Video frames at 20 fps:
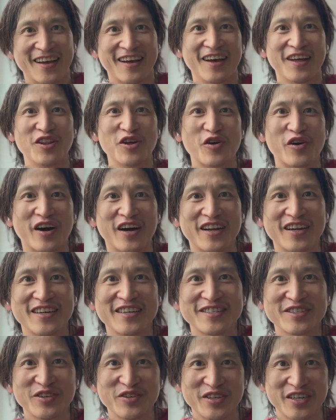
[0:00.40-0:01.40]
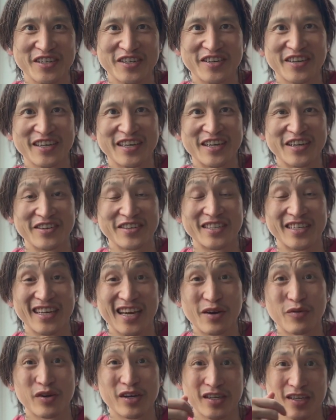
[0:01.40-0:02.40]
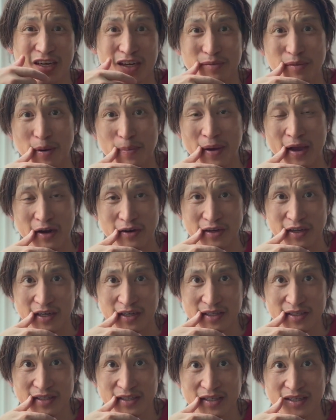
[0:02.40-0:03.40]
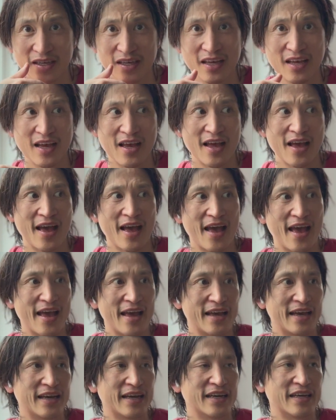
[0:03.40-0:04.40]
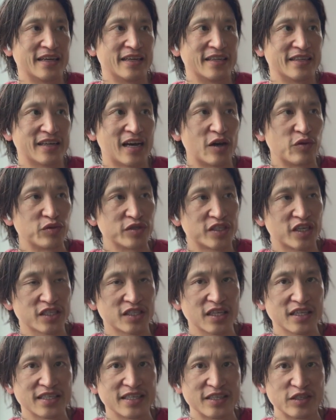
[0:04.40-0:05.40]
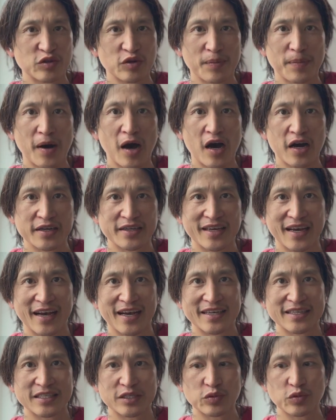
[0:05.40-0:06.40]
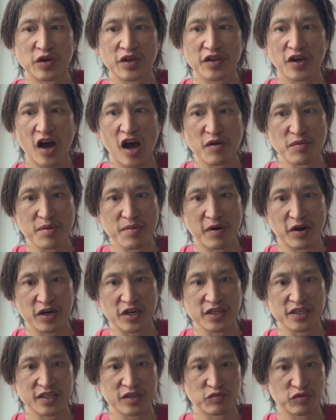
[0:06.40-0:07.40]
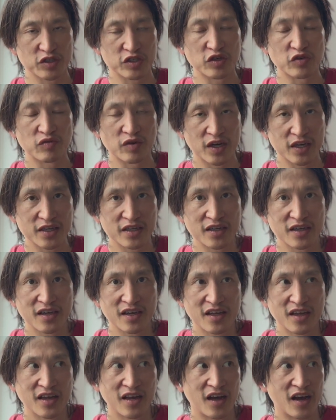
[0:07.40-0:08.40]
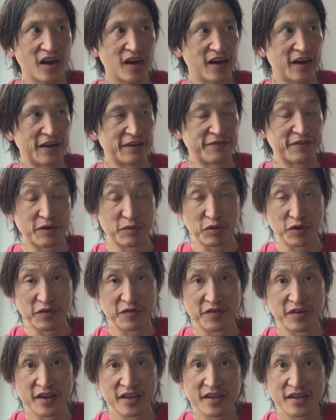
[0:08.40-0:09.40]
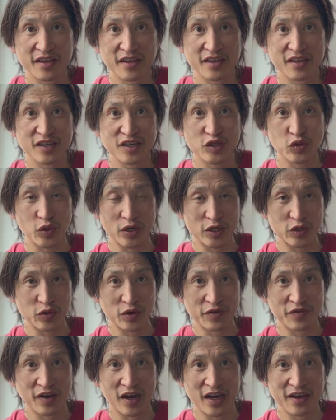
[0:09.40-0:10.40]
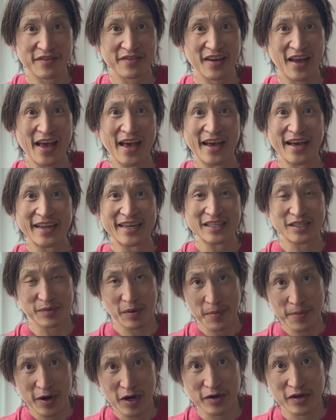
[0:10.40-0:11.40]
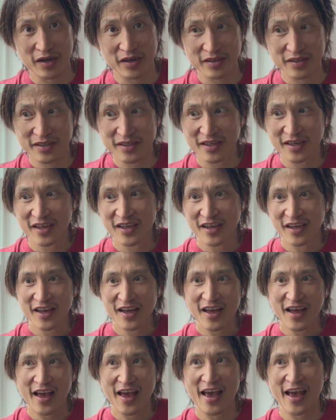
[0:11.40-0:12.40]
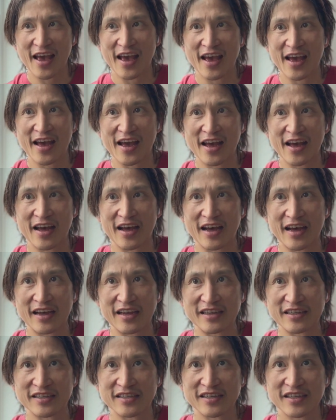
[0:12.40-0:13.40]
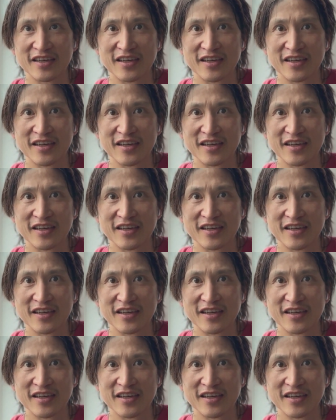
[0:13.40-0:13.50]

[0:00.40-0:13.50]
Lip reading: Hello, Hannah. Soul Dr. Nick here. Today I want to talk about paradox. And I was just listening to a podcast with Aubrey Marcus and Richard Rudd on February 5th, 2025, and it's about paradox. And